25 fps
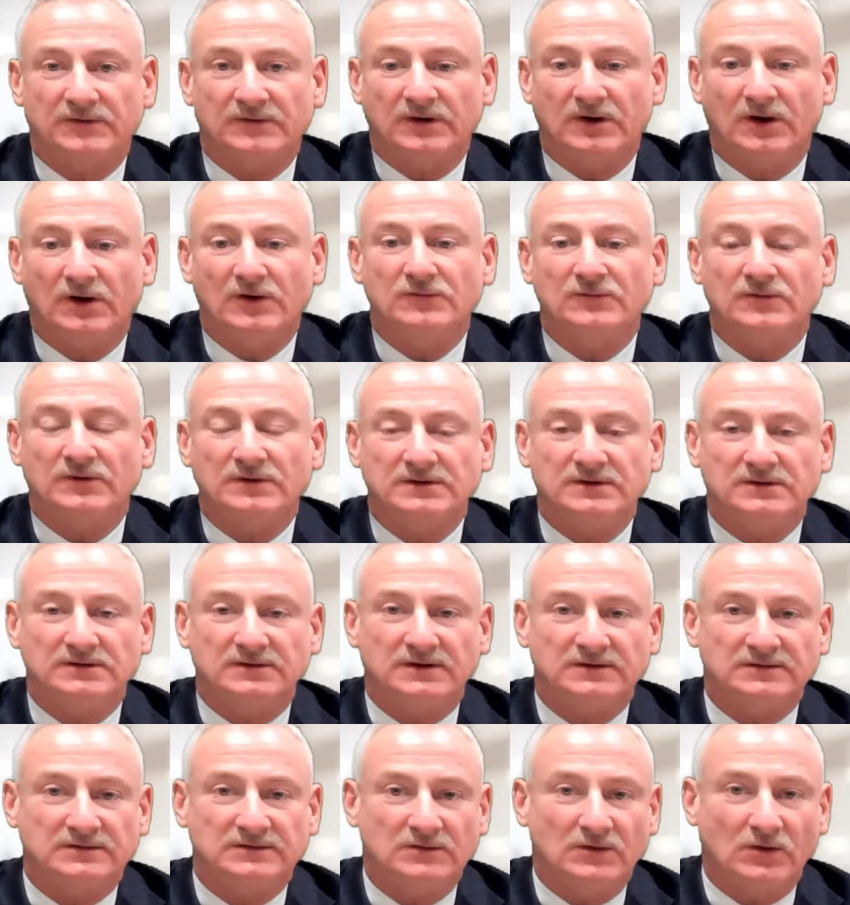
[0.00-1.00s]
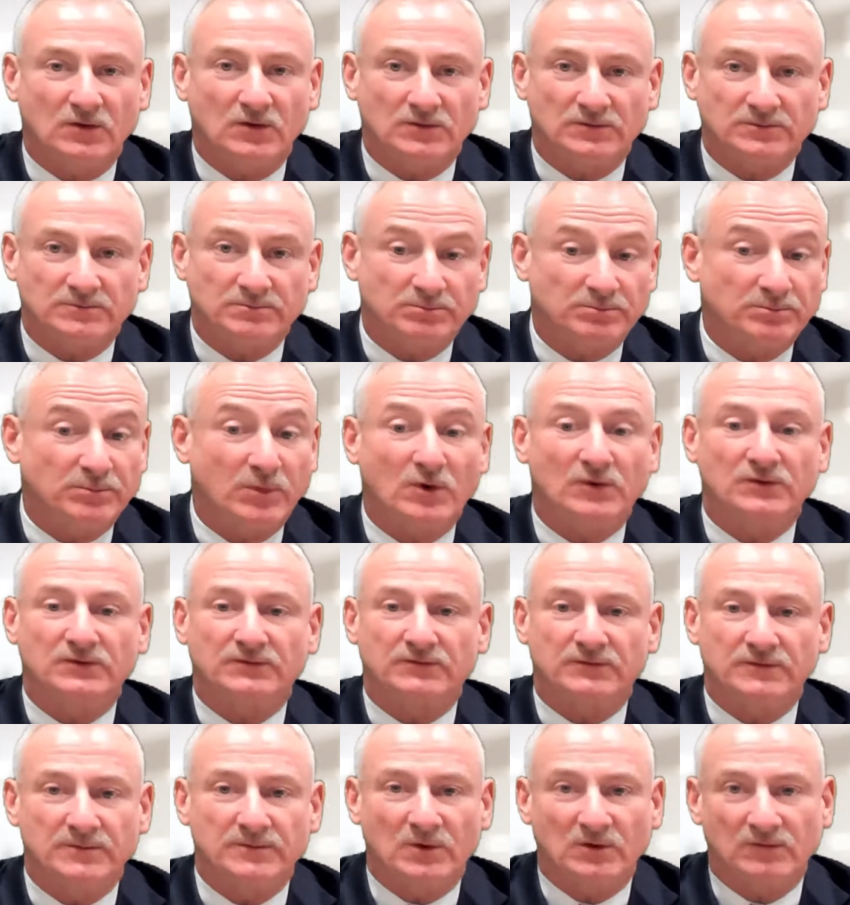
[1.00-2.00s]
contractor doesn't own boulder
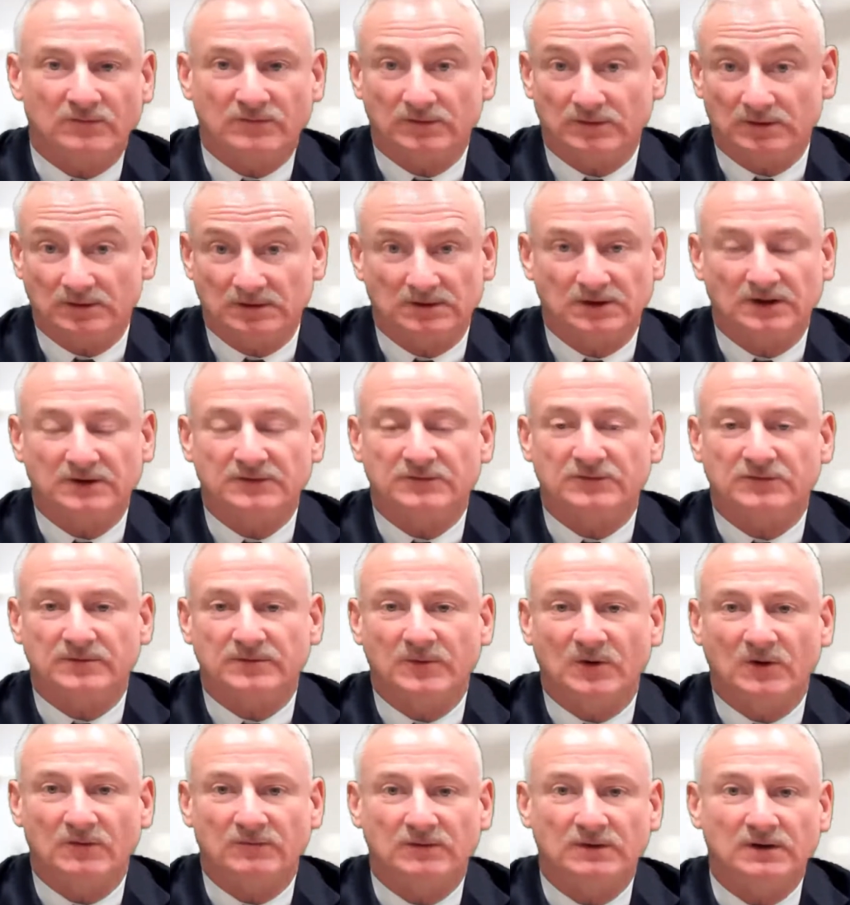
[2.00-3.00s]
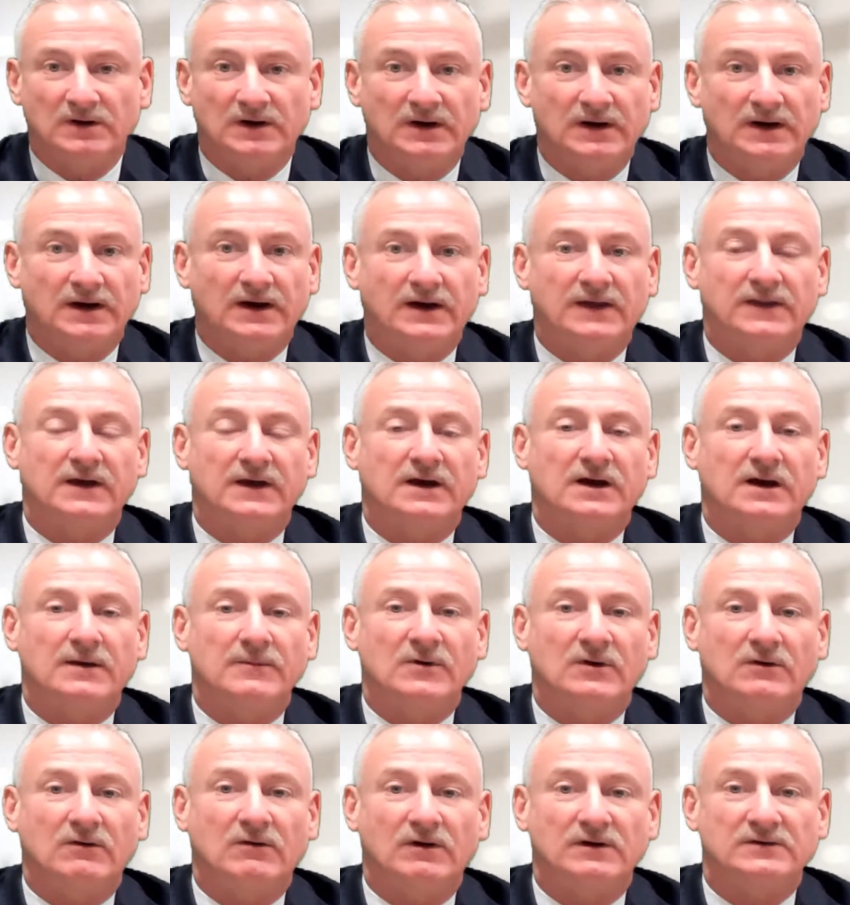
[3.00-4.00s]
removal or ledge removal, and they come
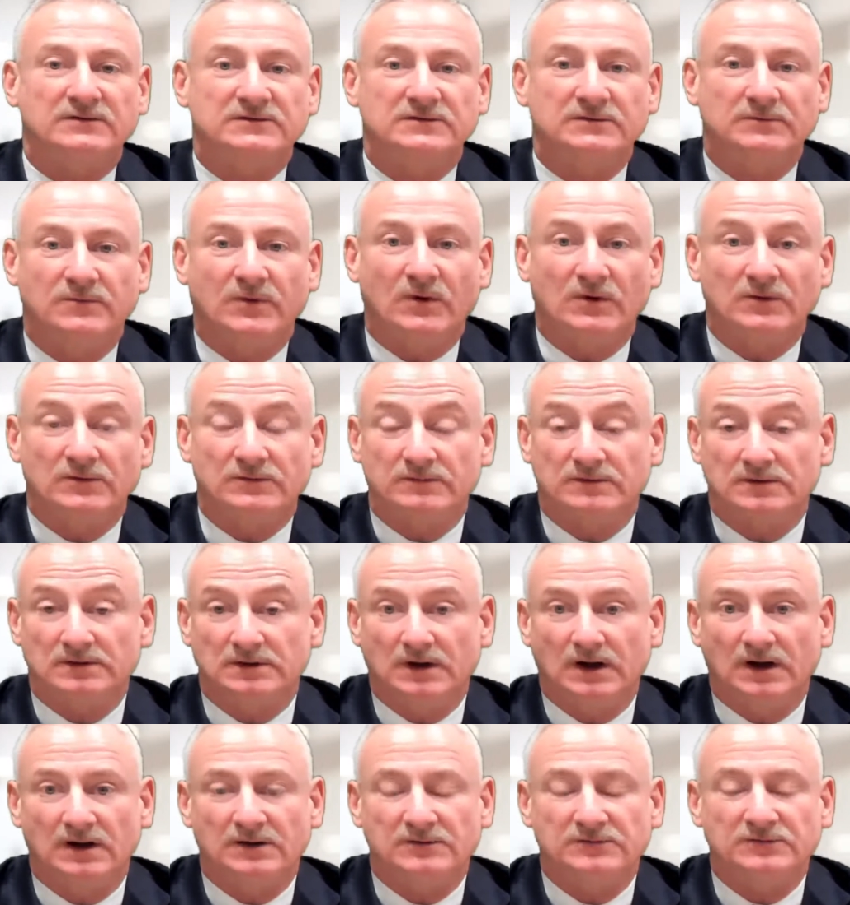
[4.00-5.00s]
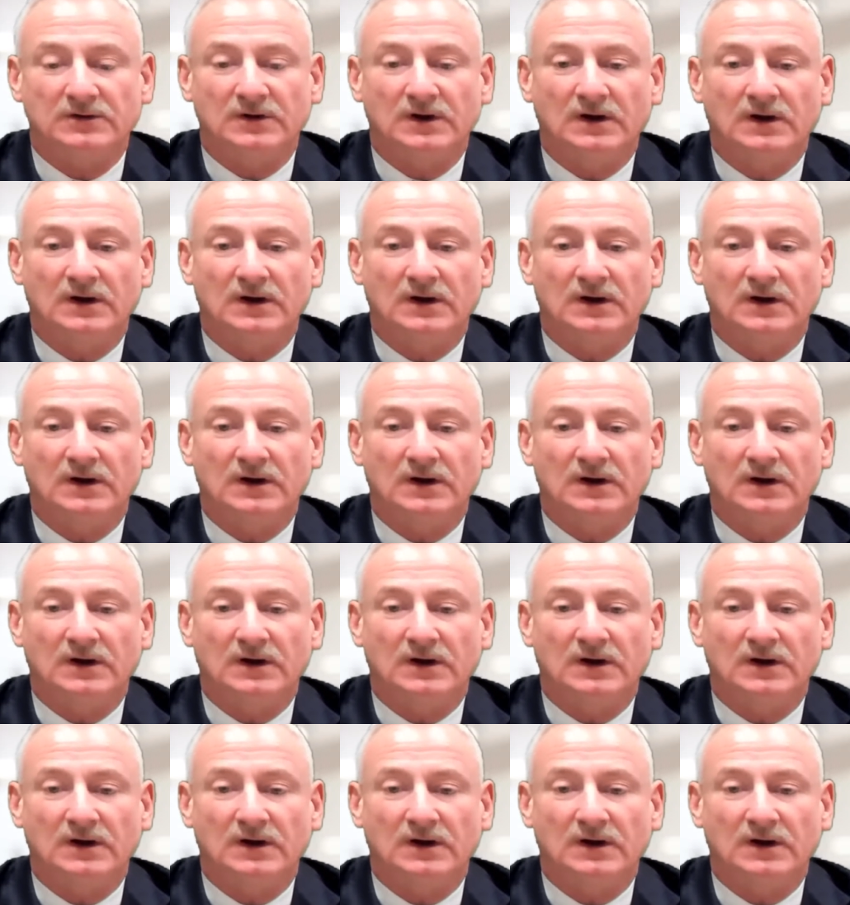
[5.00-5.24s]
across a boulder or ledge,